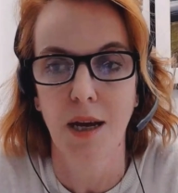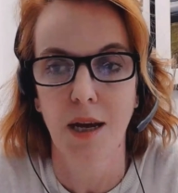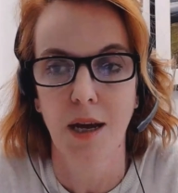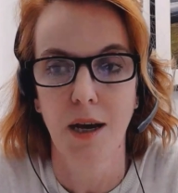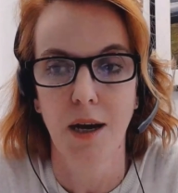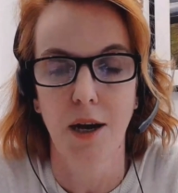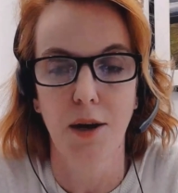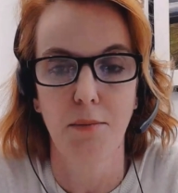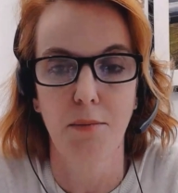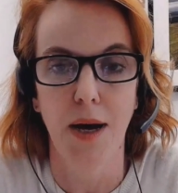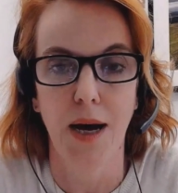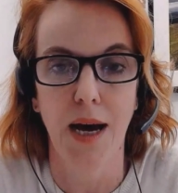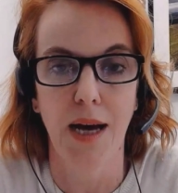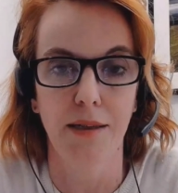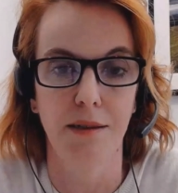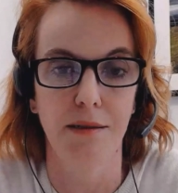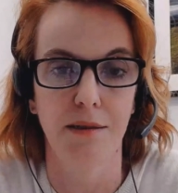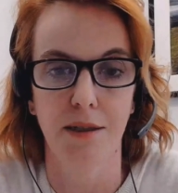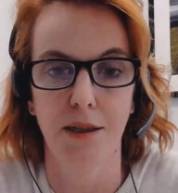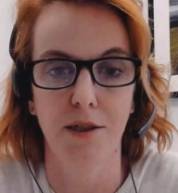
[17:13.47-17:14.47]

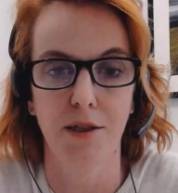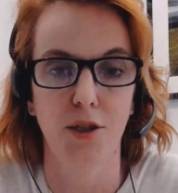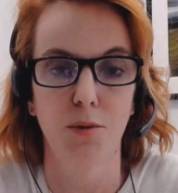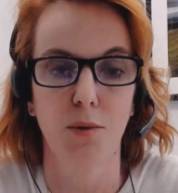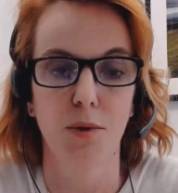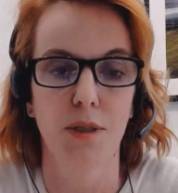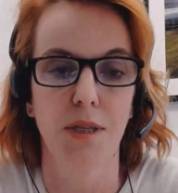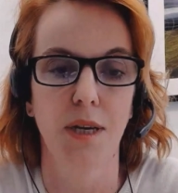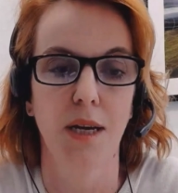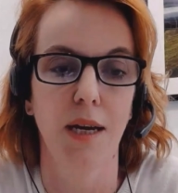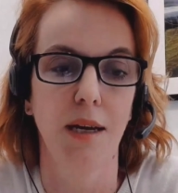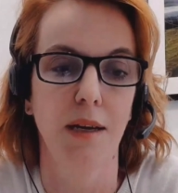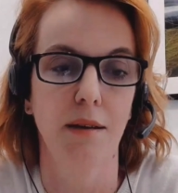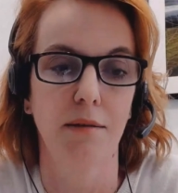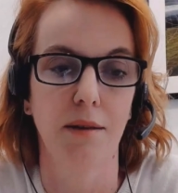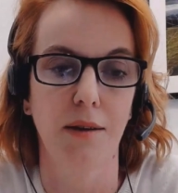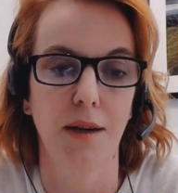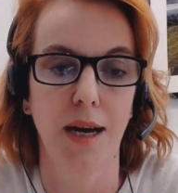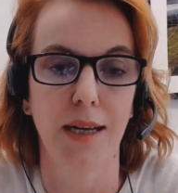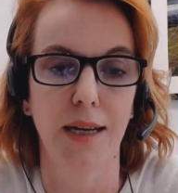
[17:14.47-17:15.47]
And as you were
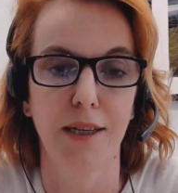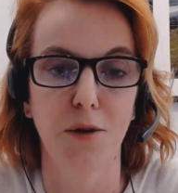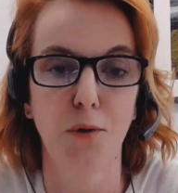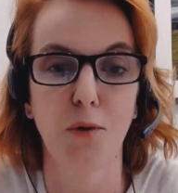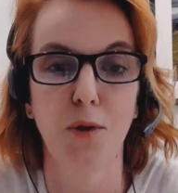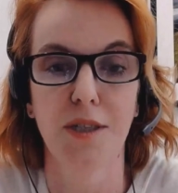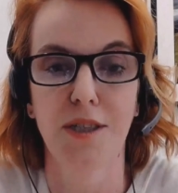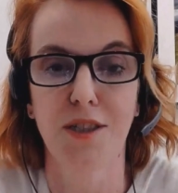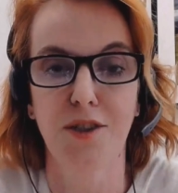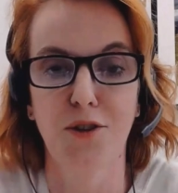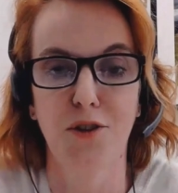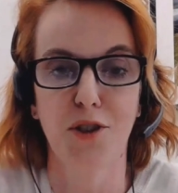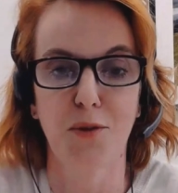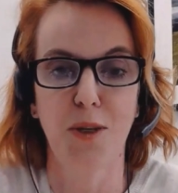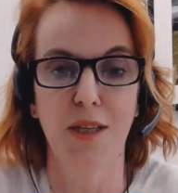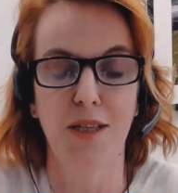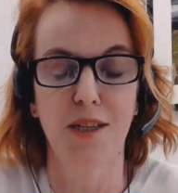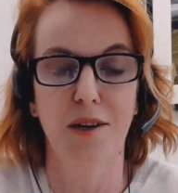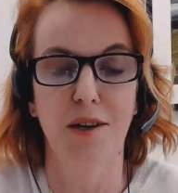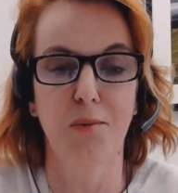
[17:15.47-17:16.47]
saying, Andy, all this has got to be
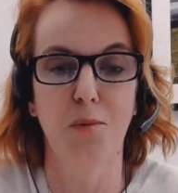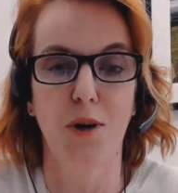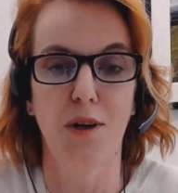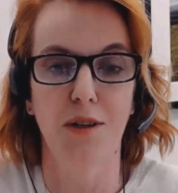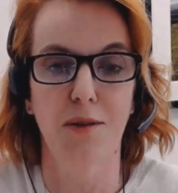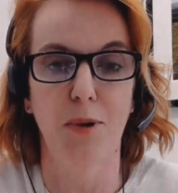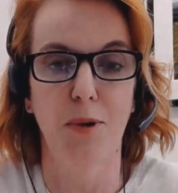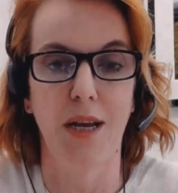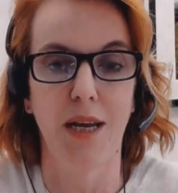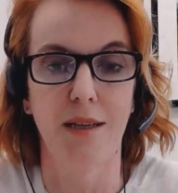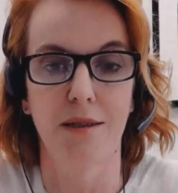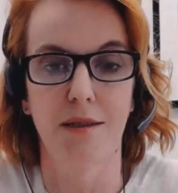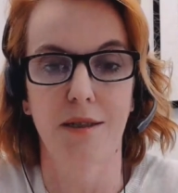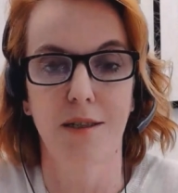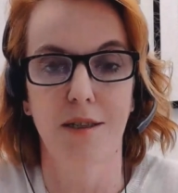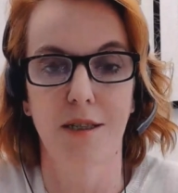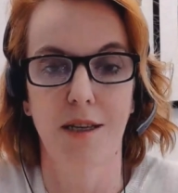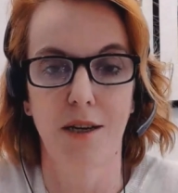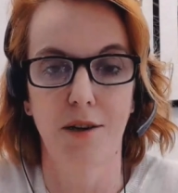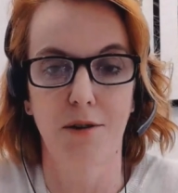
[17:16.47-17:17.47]
done while the planes are
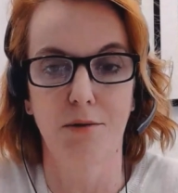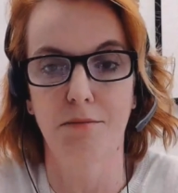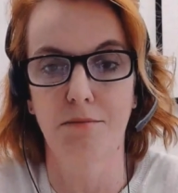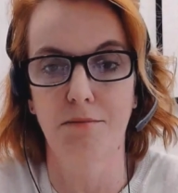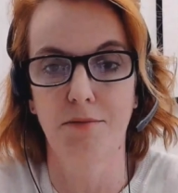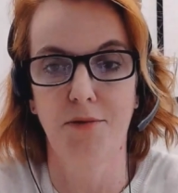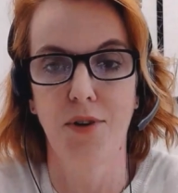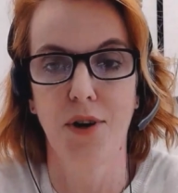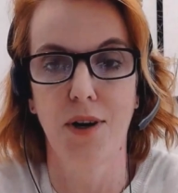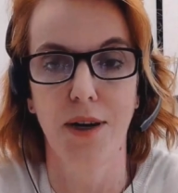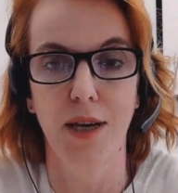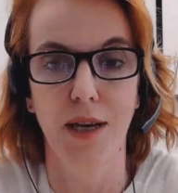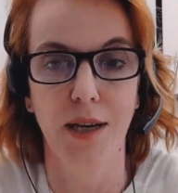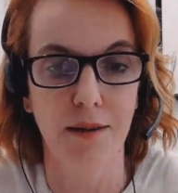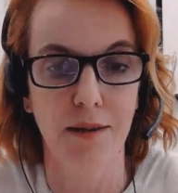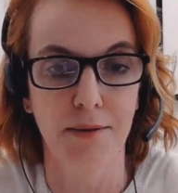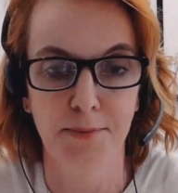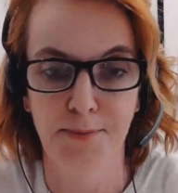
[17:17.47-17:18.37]
still flying.